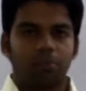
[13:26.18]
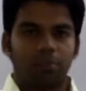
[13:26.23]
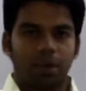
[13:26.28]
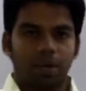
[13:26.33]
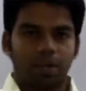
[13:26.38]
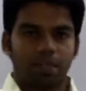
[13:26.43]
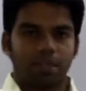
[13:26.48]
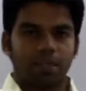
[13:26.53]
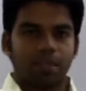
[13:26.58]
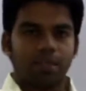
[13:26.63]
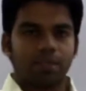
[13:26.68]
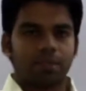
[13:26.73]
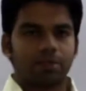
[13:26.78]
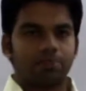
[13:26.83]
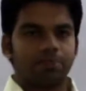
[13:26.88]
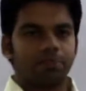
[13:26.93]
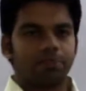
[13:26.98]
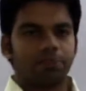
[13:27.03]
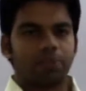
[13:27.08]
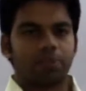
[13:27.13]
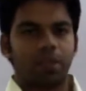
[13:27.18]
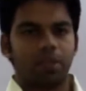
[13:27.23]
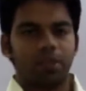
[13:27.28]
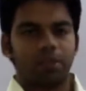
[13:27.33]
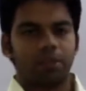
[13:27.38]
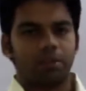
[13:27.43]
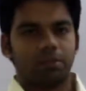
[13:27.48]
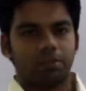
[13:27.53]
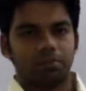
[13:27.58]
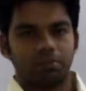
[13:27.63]
masses
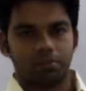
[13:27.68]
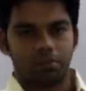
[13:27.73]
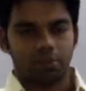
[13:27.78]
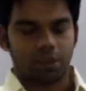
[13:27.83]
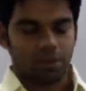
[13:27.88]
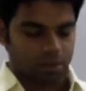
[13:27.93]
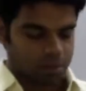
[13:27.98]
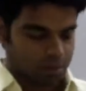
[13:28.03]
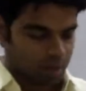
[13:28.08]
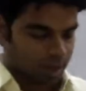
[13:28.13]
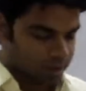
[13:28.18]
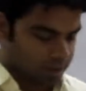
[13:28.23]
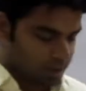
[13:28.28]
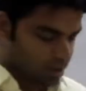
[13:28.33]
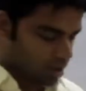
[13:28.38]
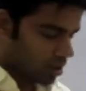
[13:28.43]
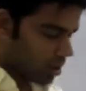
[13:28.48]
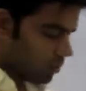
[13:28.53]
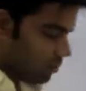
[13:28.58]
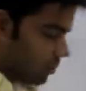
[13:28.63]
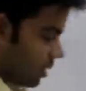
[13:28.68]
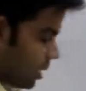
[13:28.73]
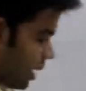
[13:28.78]
and at different